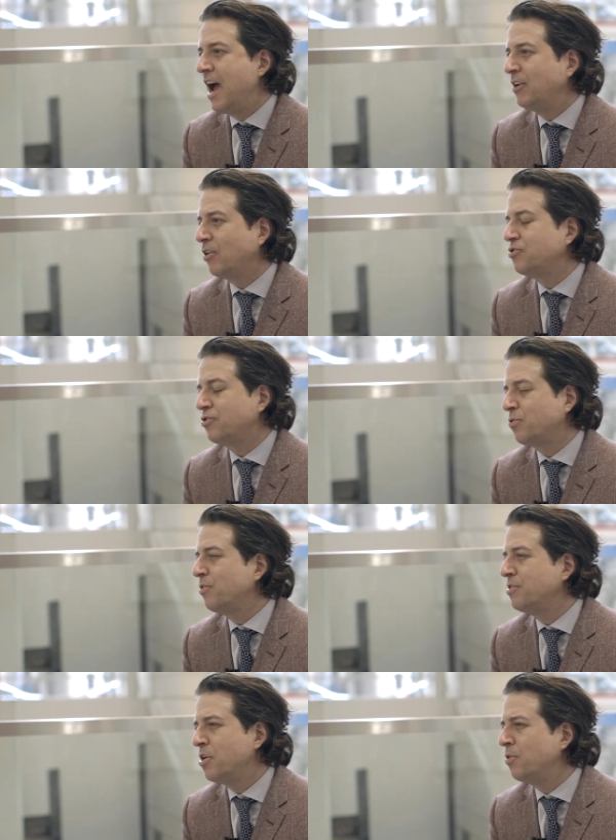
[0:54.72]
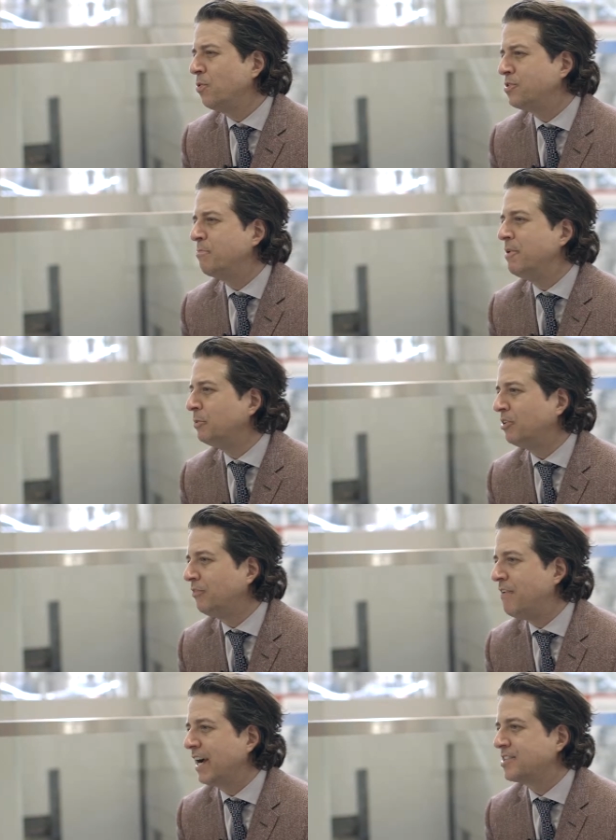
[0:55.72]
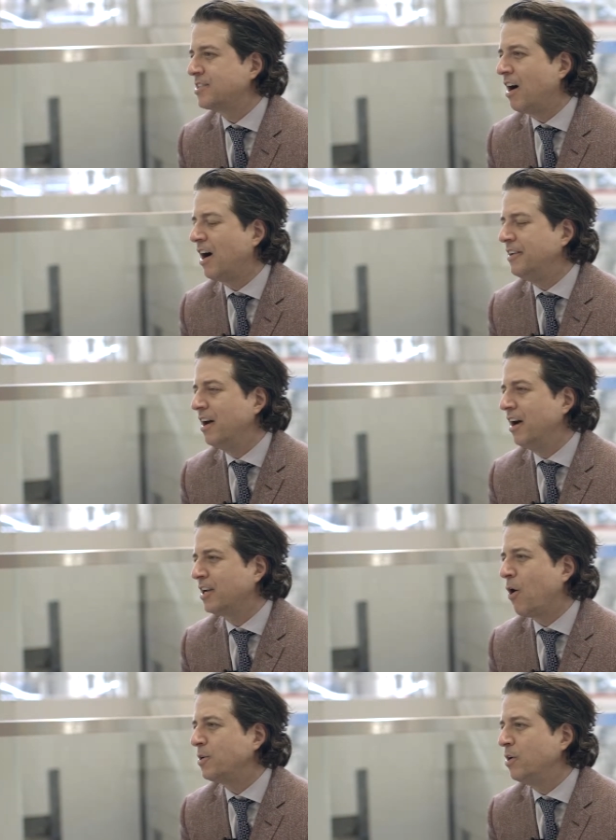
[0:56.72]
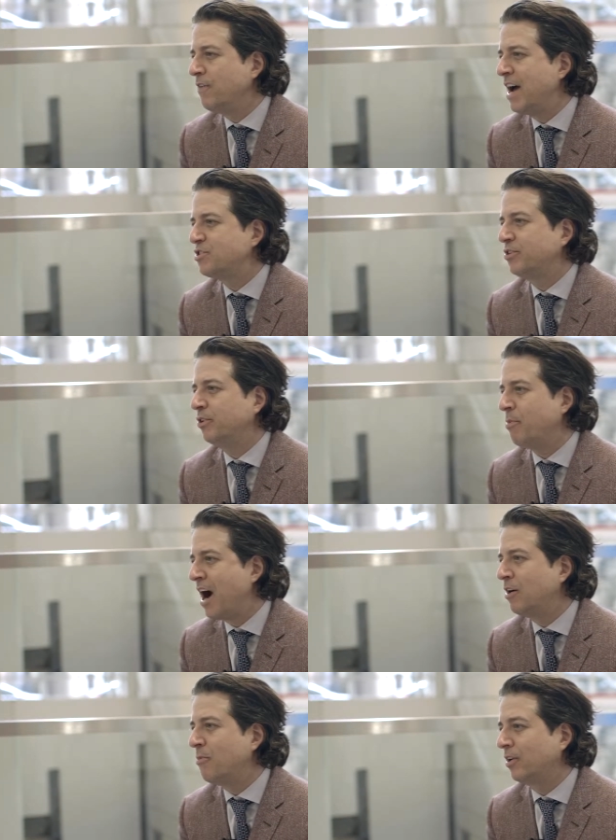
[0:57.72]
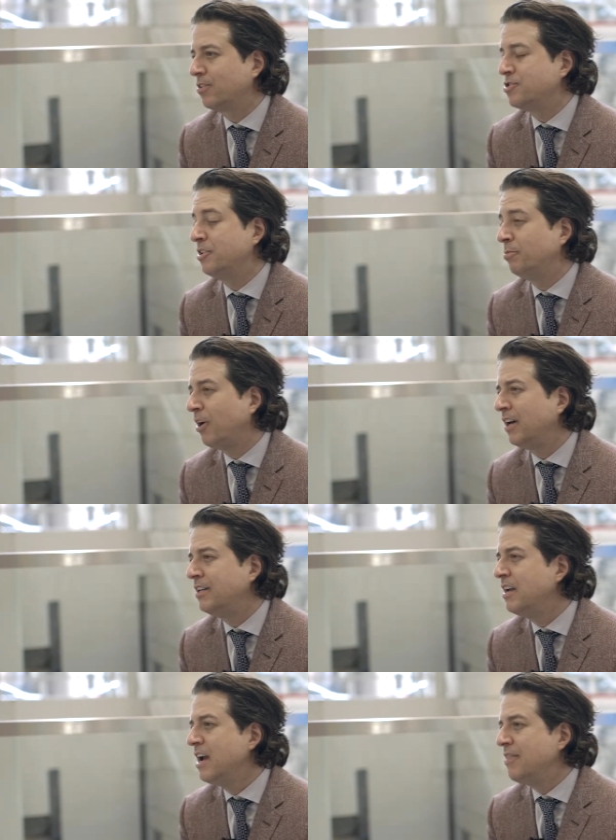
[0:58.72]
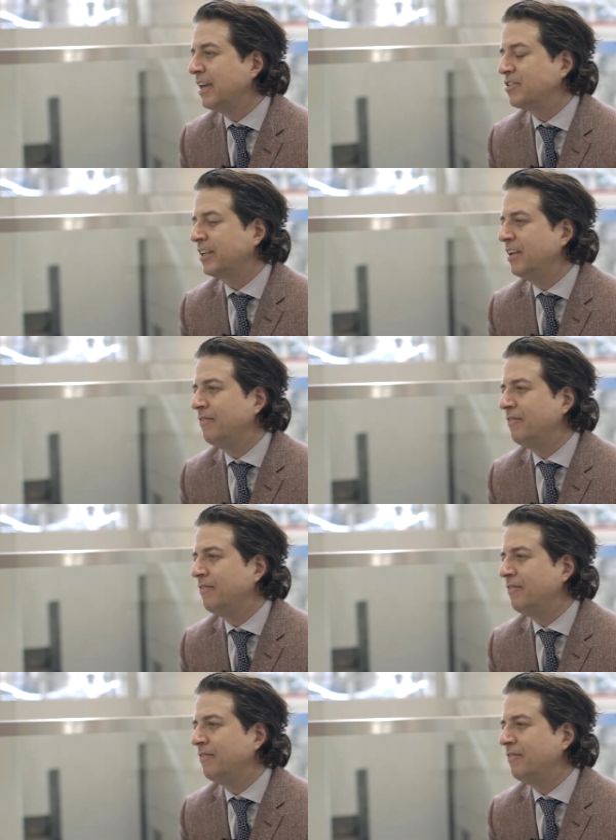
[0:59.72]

and also sort of no to minimal effects on cardiovascular biomarkers in the blood, things like